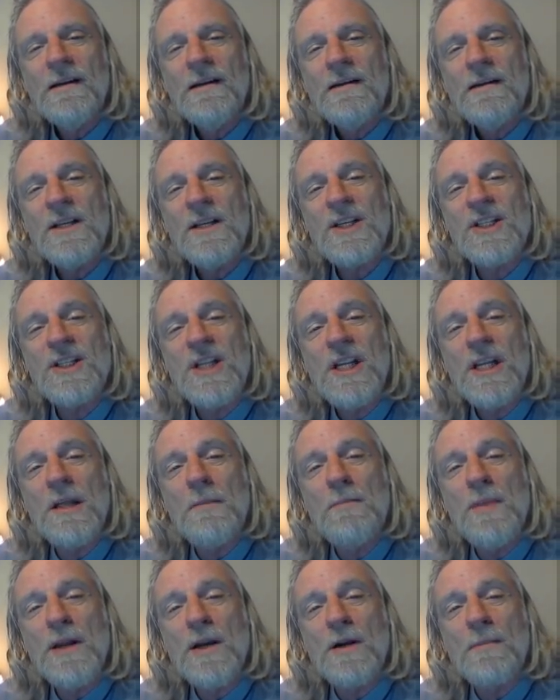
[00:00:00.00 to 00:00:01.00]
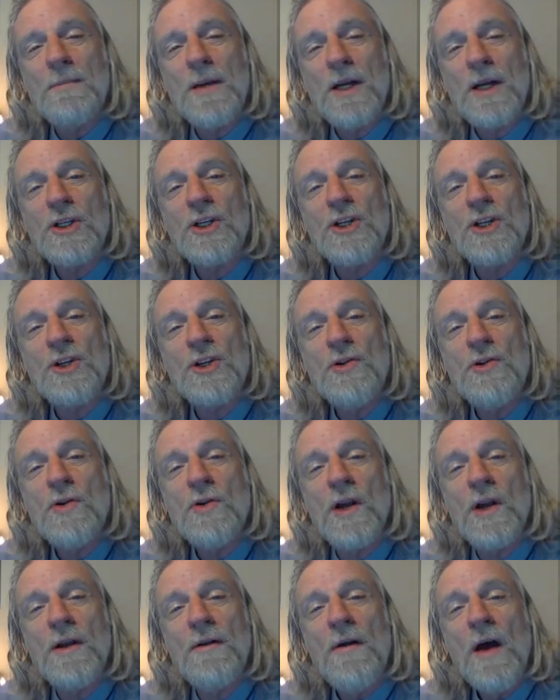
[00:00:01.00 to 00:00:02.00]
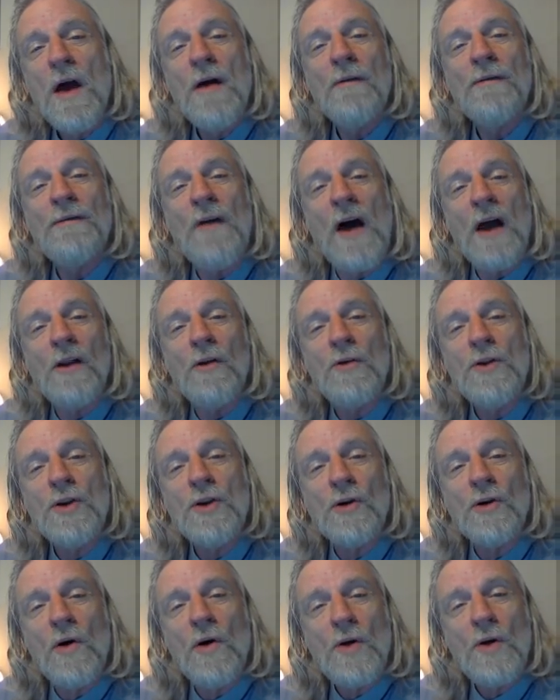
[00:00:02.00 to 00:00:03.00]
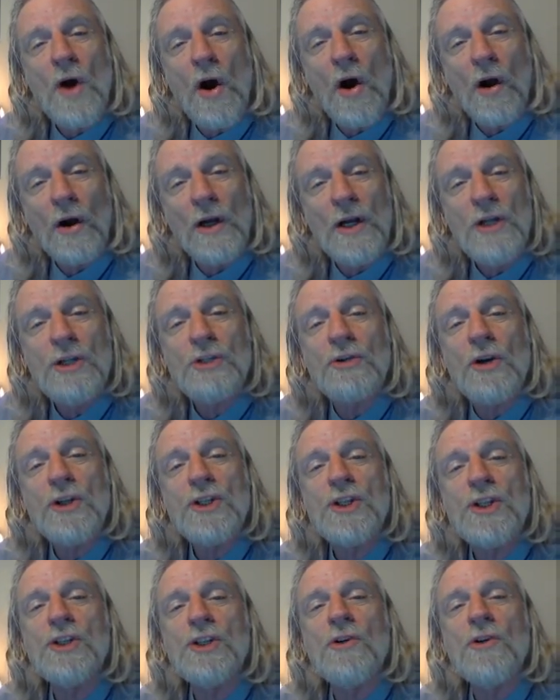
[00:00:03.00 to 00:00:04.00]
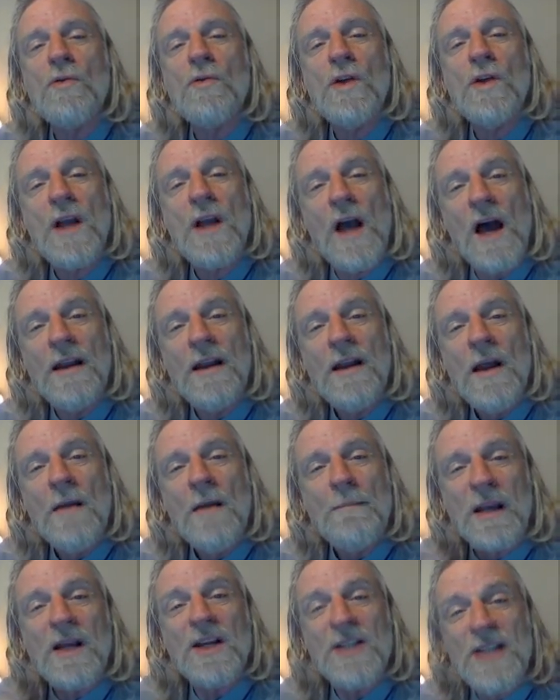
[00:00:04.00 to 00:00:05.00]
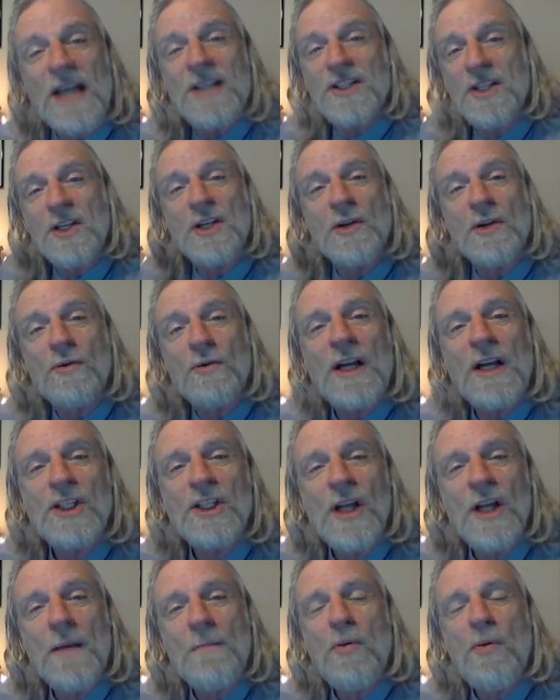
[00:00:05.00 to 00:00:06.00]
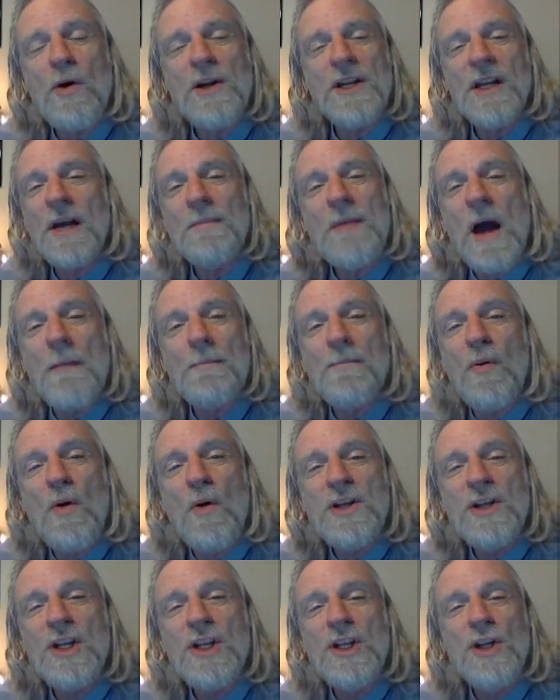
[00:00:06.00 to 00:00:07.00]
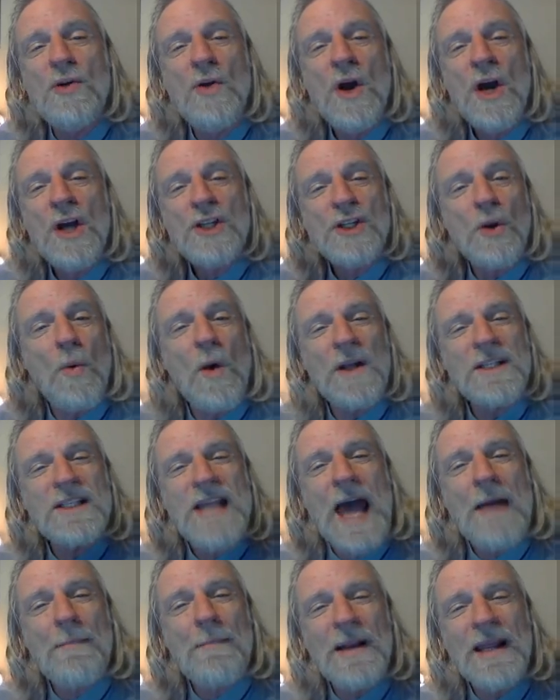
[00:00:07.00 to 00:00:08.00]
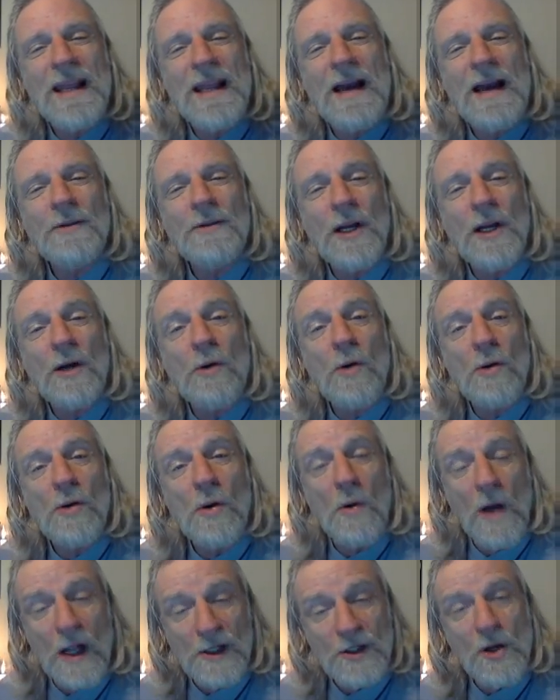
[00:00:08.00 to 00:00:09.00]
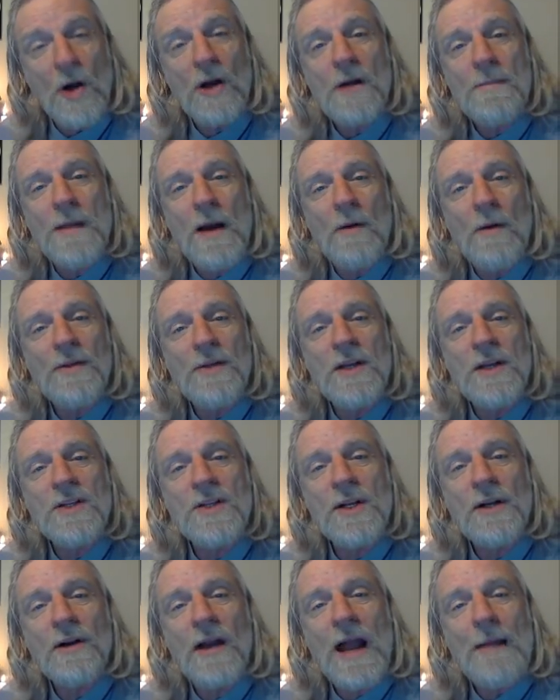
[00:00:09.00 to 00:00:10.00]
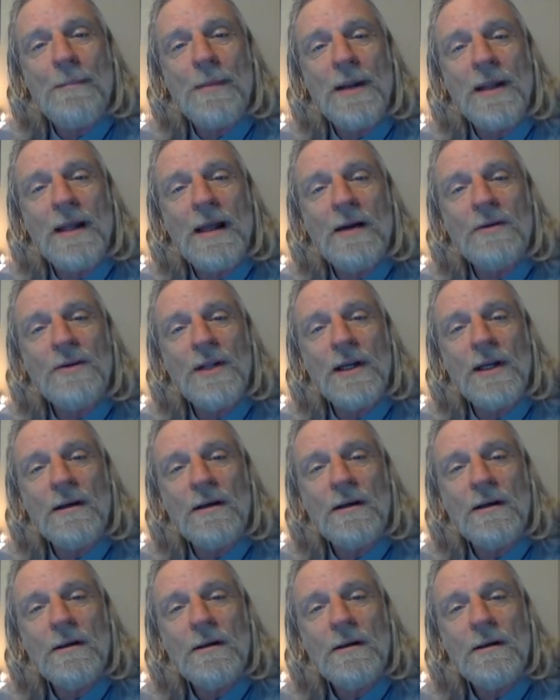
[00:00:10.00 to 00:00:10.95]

to see the bigger picture so you can follow your own heart and trust your own gut because that's the direction I'm pointing. I'm not pointing you to what's happening out there, although I'll talk about things that are happening out there.